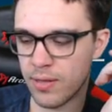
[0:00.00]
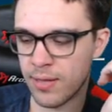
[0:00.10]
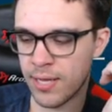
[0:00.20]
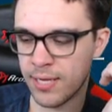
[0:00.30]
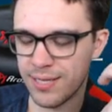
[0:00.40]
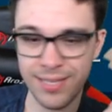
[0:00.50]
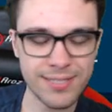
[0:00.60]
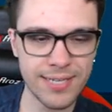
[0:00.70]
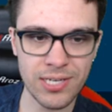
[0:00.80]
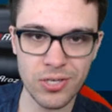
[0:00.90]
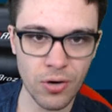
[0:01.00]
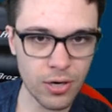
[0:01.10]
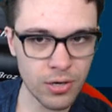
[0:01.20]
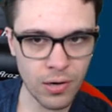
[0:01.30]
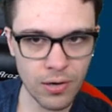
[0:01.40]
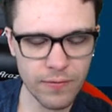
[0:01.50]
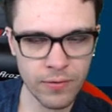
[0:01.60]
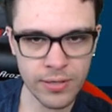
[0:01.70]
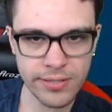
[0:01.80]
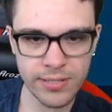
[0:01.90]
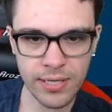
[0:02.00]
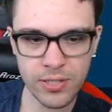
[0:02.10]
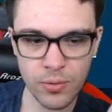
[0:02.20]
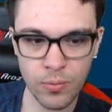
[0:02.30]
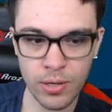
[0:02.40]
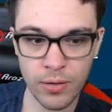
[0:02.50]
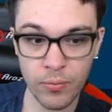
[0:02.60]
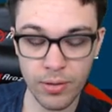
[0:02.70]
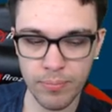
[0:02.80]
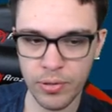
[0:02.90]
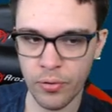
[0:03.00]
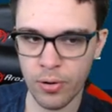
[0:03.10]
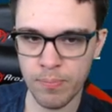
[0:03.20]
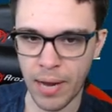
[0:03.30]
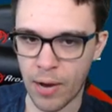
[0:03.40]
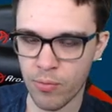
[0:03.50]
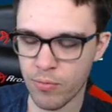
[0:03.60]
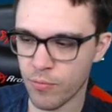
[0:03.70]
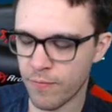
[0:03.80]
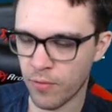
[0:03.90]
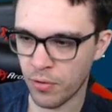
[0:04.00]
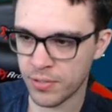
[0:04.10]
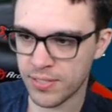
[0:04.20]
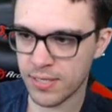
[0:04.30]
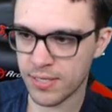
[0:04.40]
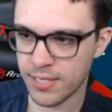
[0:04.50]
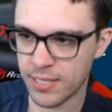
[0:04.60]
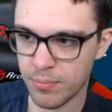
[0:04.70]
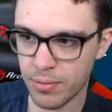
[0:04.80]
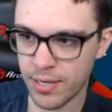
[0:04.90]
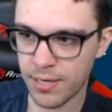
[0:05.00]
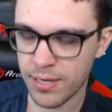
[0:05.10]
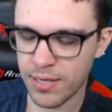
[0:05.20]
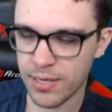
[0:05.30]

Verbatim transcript: like, let's say Darkgnaw, for instance, you're working with a pure power reverse Keyblade,